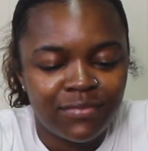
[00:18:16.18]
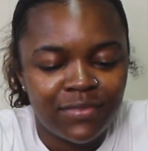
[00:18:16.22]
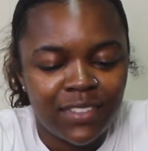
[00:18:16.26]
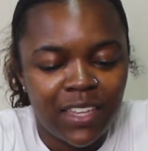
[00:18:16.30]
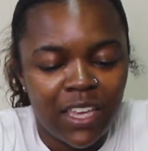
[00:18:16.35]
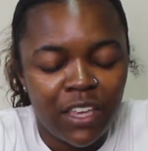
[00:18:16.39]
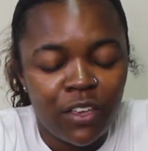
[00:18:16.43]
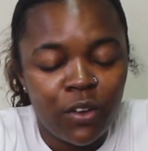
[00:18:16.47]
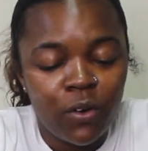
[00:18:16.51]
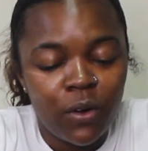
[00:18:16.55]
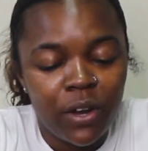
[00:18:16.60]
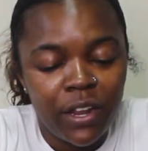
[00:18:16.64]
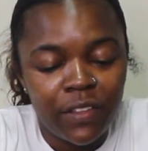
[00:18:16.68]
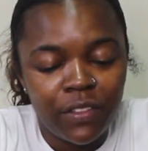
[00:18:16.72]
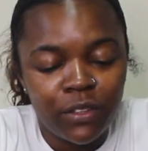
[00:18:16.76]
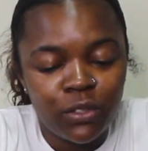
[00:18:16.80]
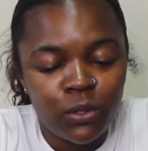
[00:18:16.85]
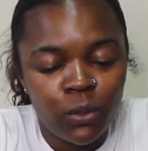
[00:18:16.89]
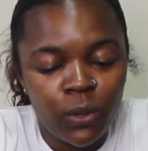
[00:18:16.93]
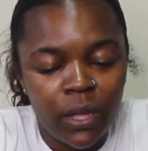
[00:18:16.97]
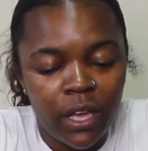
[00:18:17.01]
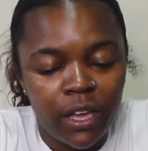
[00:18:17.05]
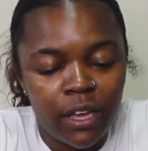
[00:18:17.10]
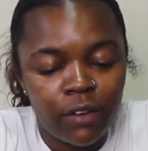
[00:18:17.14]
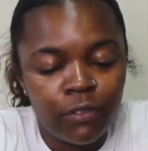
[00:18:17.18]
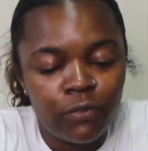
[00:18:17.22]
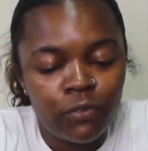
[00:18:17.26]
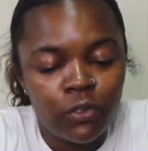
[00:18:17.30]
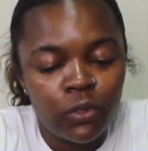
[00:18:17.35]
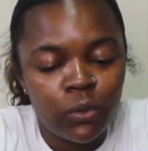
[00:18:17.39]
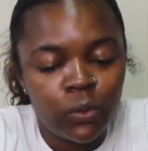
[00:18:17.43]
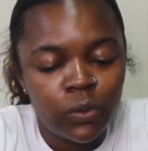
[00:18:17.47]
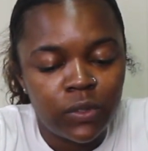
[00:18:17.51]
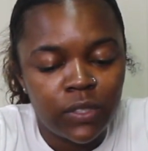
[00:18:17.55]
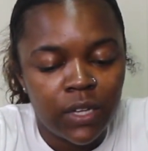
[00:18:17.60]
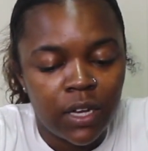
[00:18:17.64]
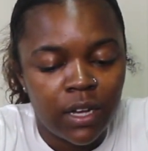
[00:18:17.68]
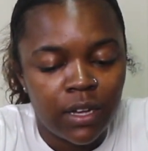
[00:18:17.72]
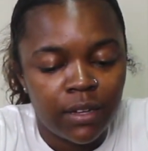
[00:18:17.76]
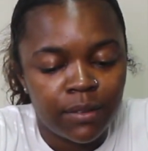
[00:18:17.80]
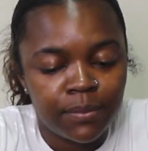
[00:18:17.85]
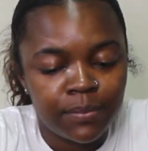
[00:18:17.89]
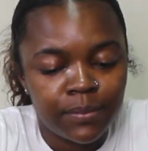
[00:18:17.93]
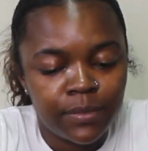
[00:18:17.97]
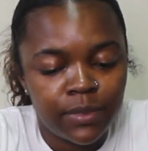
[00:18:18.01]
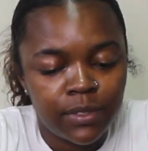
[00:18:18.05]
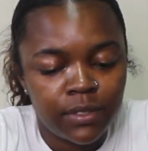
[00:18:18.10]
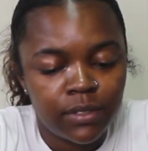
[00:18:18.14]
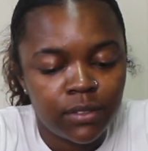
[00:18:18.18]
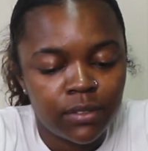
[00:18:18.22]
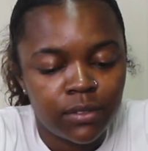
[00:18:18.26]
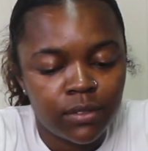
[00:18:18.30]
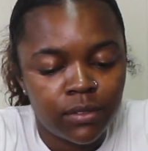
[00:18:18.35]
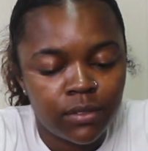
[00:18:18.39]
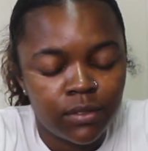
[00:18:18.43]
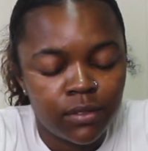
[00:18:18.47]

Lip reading: And you're gonna have to do that a few times.